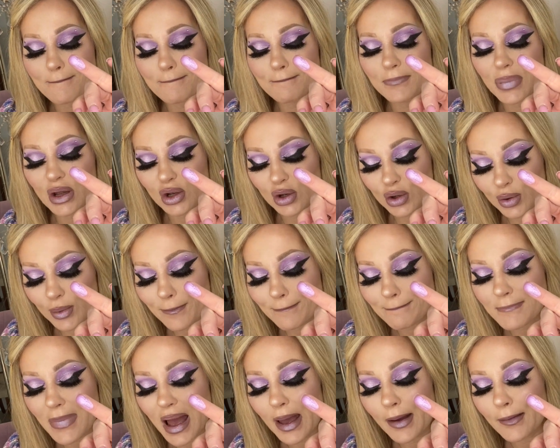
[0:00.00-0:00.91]

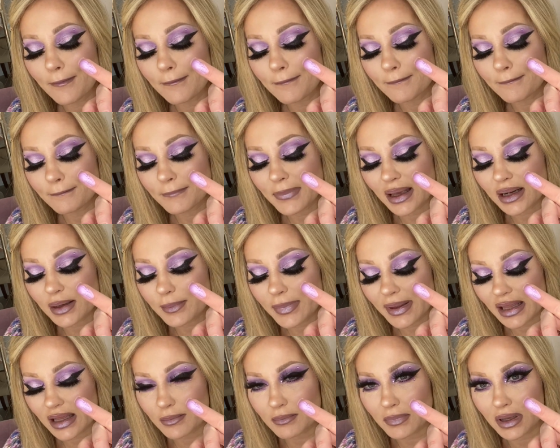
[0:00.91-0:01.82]
boom, bada
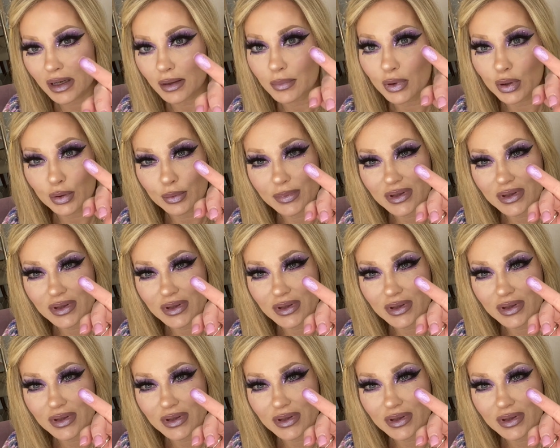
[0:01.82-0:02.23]
bang, bada boom,